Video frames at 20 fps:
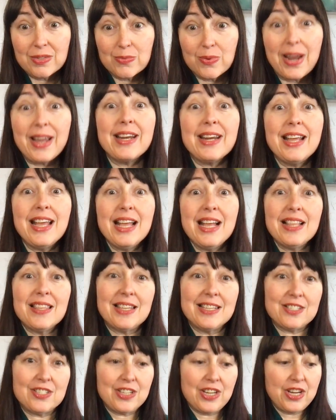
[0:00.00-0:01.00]
right?
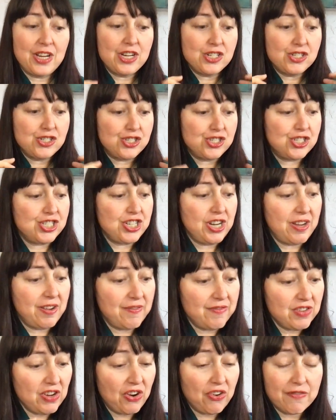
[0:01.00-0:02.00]
Let's
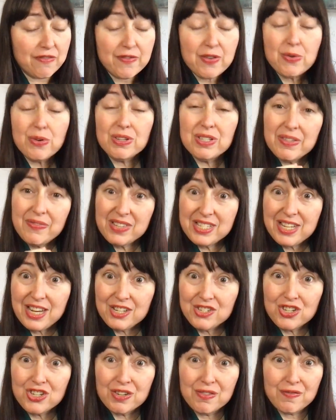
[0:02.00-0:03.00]
shift our focus of
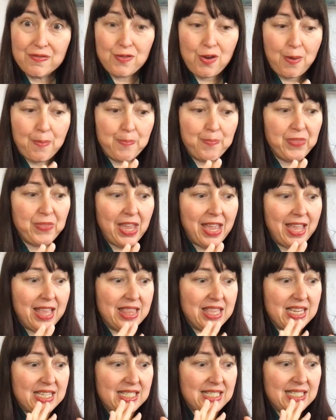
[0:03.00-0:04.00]
attention from
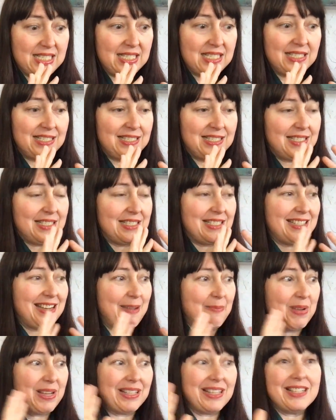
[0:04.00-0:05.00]
this
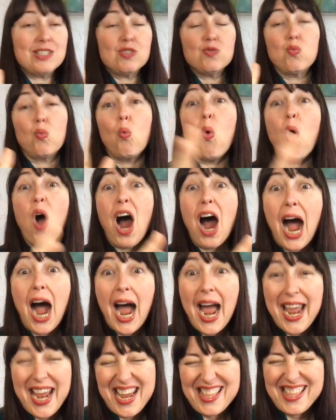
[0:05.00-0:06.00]
nebulous
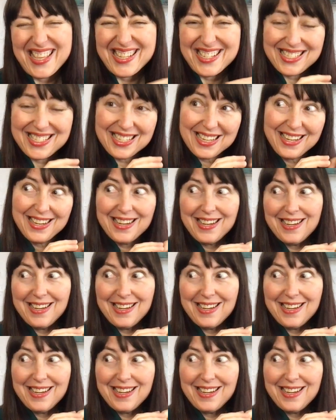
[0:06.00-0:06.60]
why, this